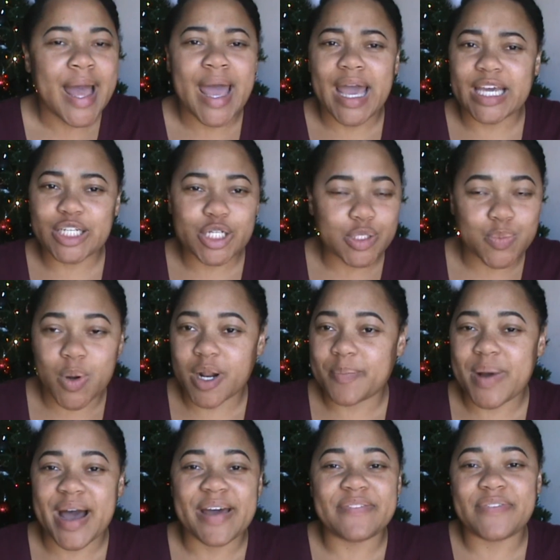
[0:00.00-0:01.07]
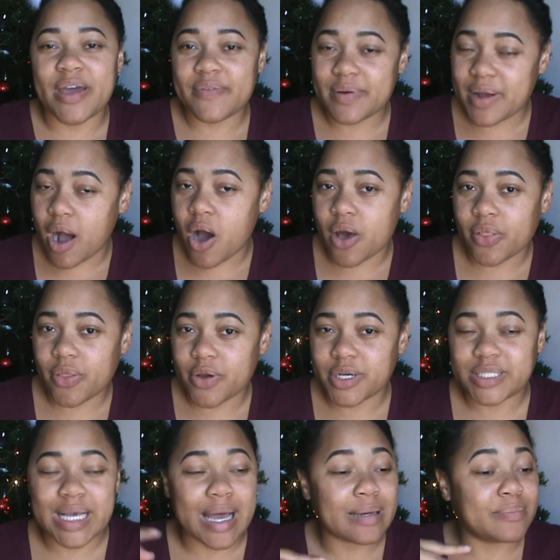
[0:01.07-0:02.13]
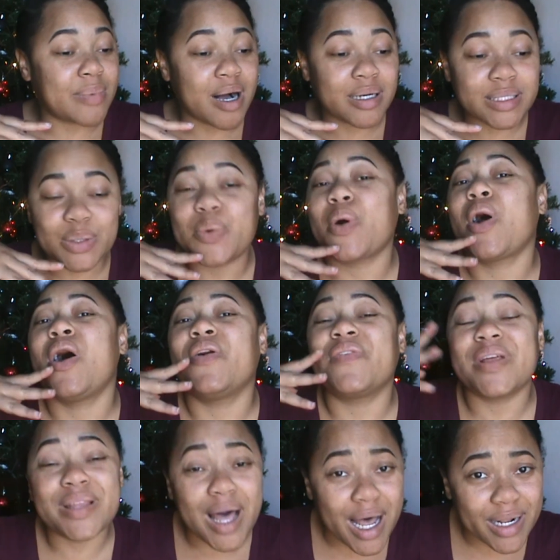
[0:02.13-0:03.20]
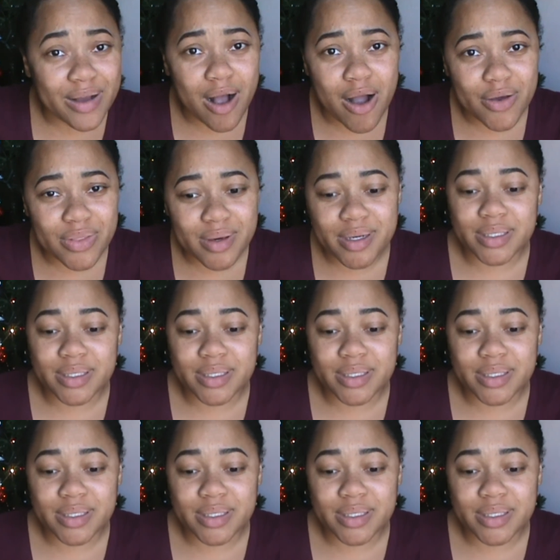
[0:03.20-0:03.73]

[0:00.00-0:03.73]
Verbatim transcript: She's one of my favorite authors among of a lot of authors,